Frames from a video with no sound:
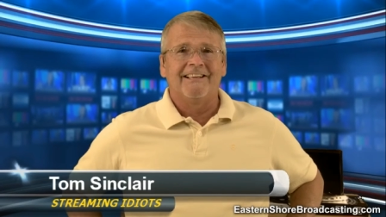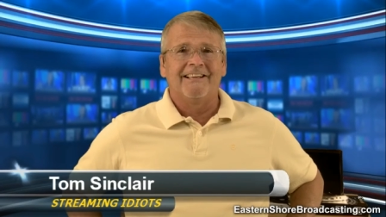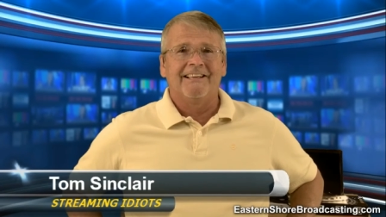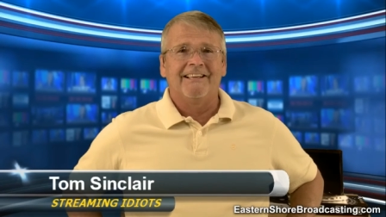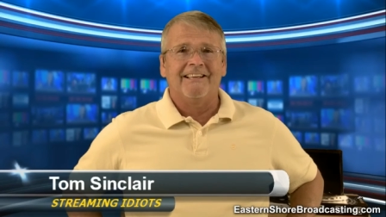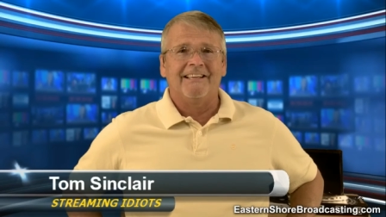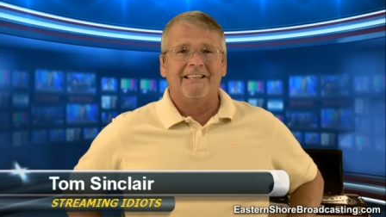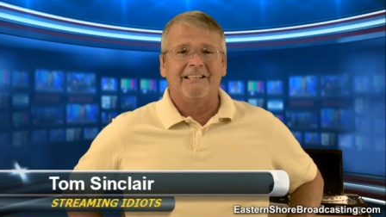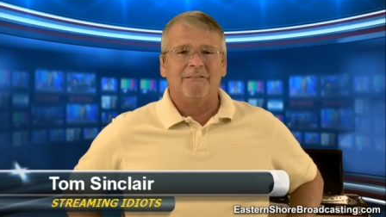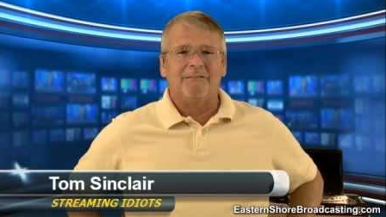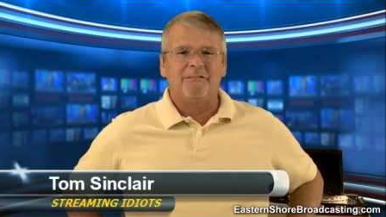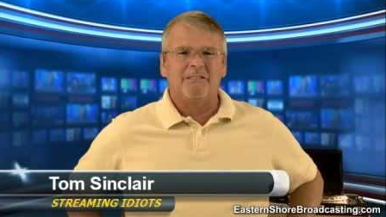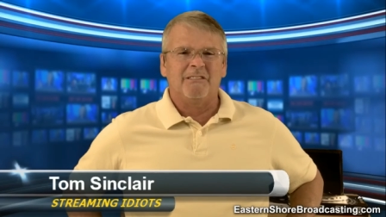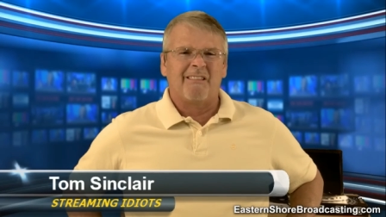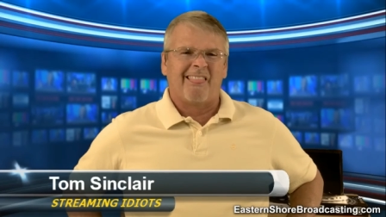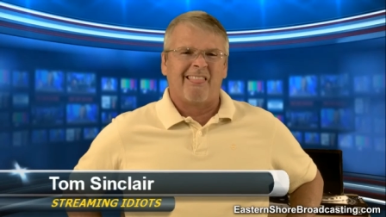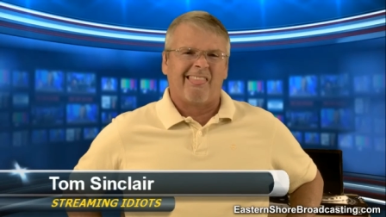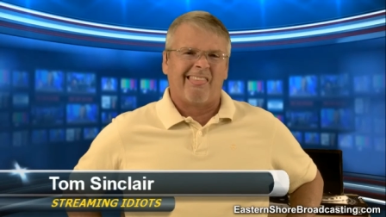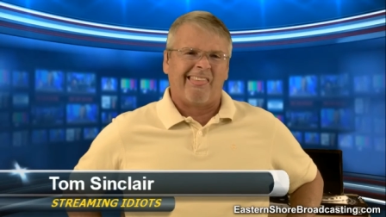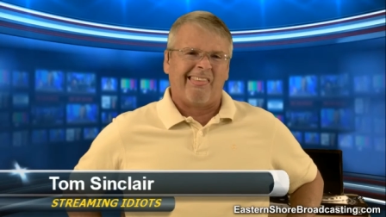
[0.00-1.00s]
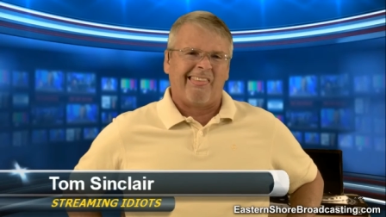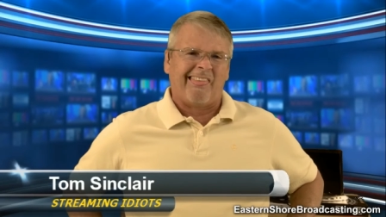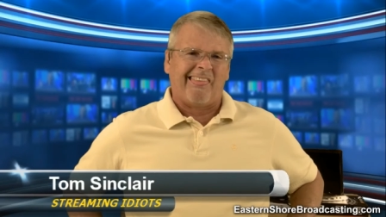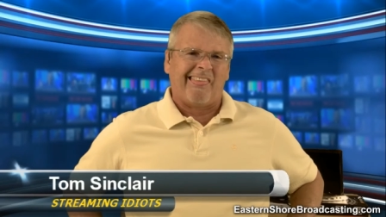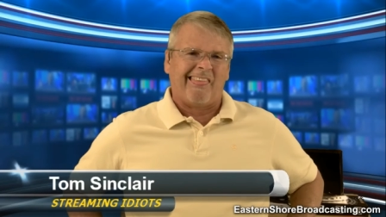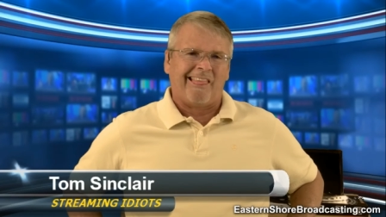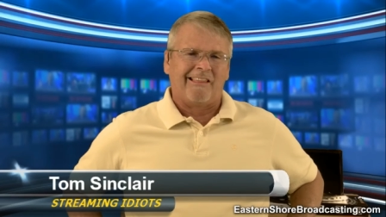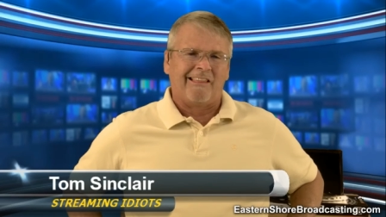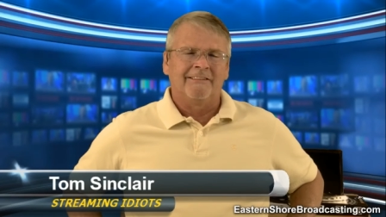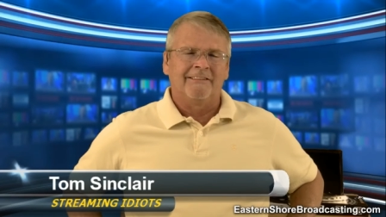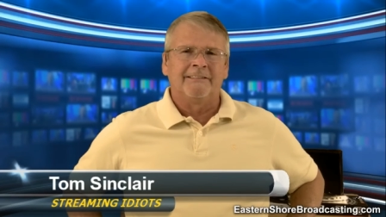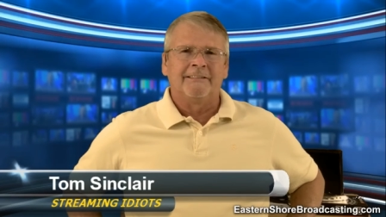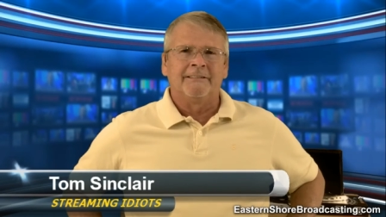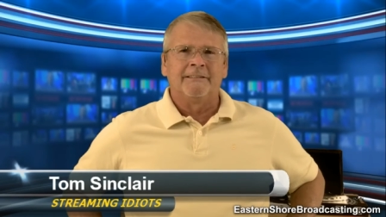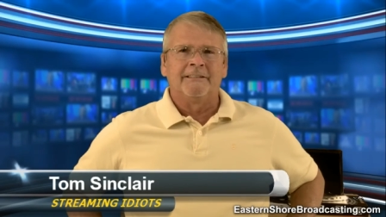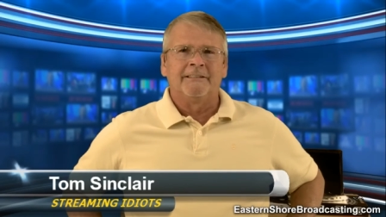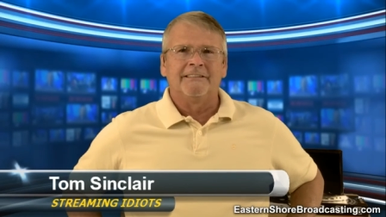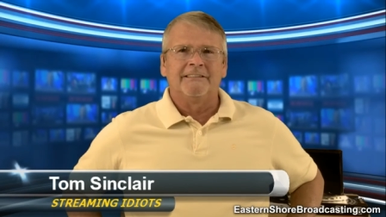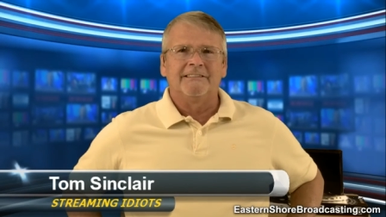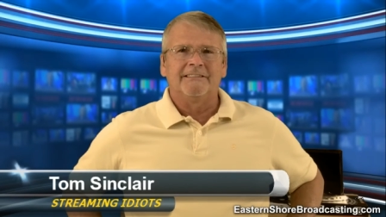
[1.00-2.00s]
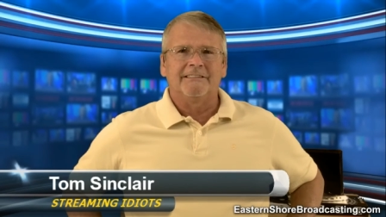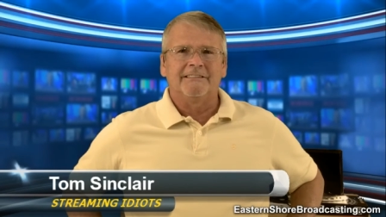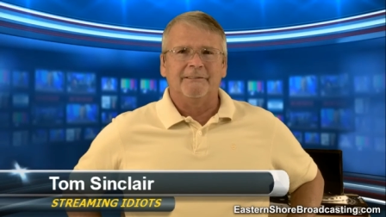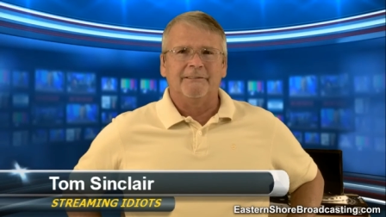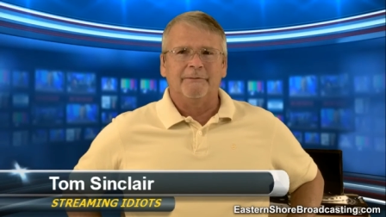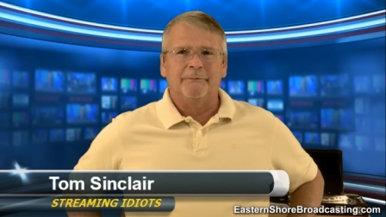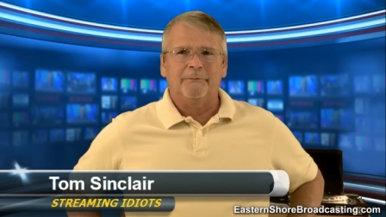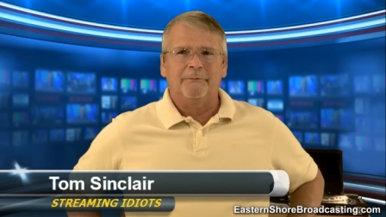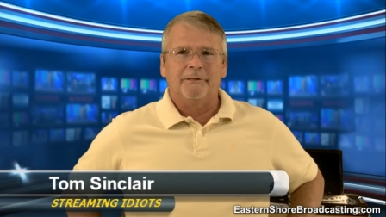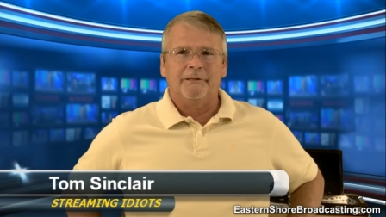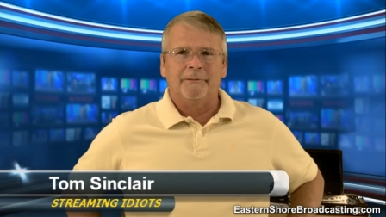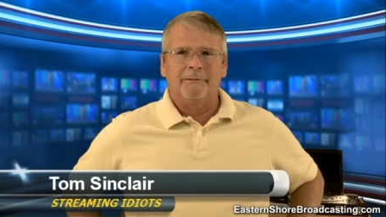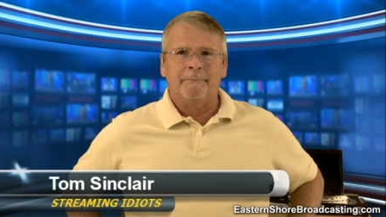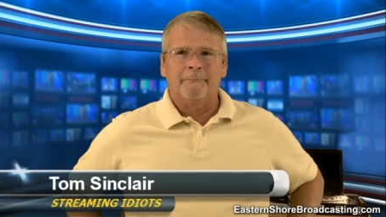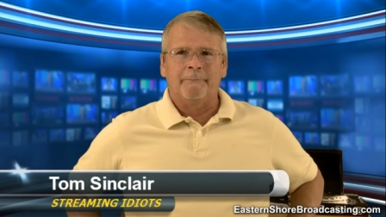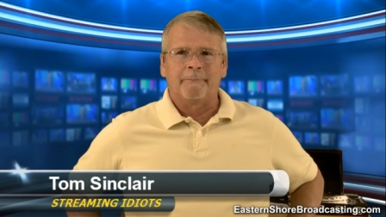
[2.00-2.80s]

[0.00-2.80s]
and it was so.